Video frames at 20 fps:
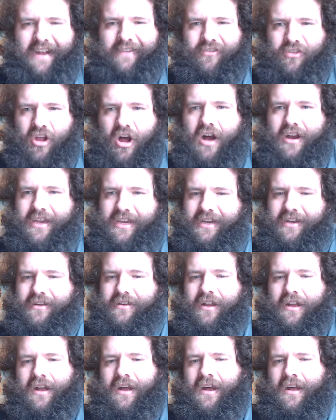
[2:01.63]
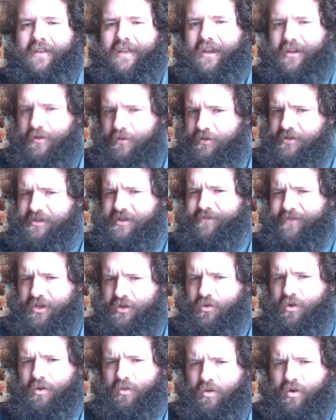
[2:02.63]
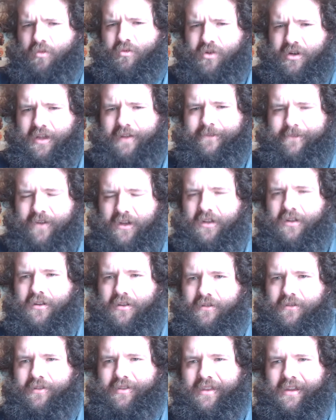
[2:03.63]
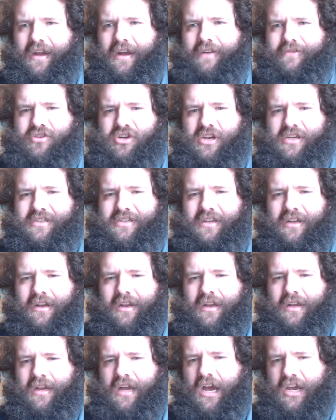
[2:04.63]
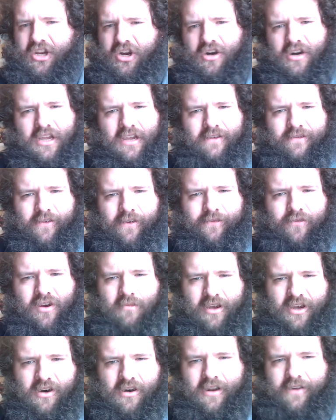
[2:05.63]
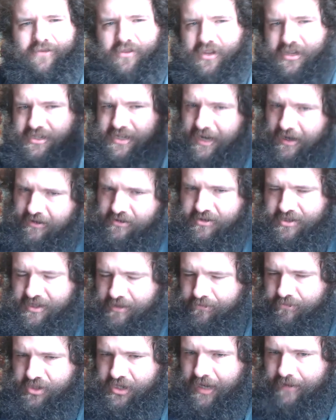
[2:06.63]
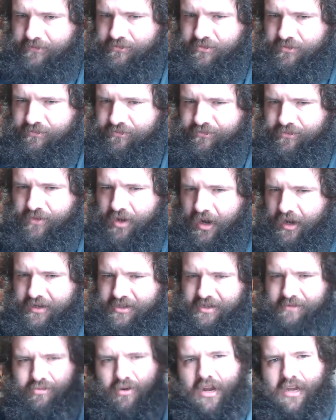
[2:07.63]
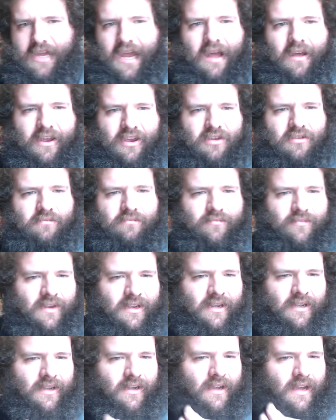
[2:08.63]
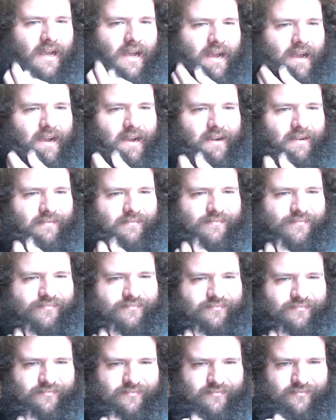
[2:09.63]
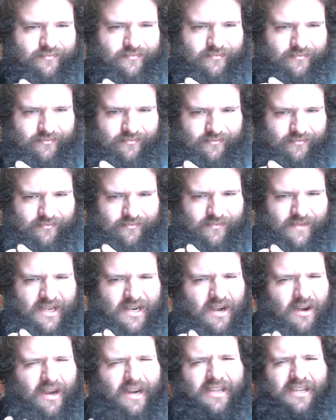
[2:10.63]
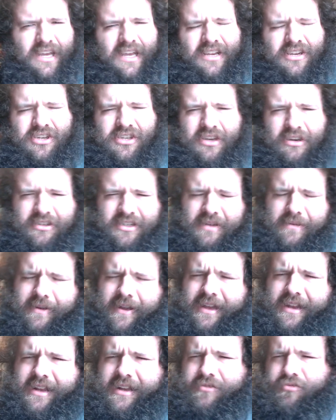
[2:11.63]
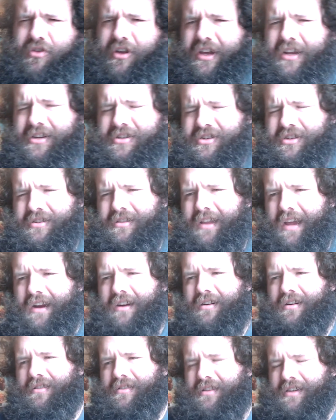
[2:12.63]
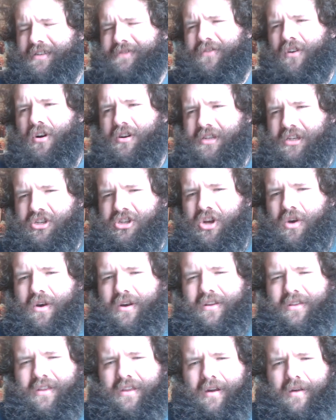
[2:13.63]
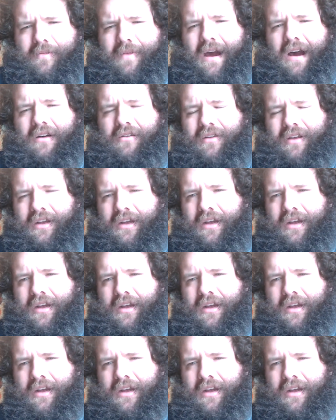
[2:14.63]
of longing that you as a viewer will really feel, of just a yearning for freedom, a yearning for these characters to, honestly break out. Like and it just goes. It really is just layered in as far as like showing the amount,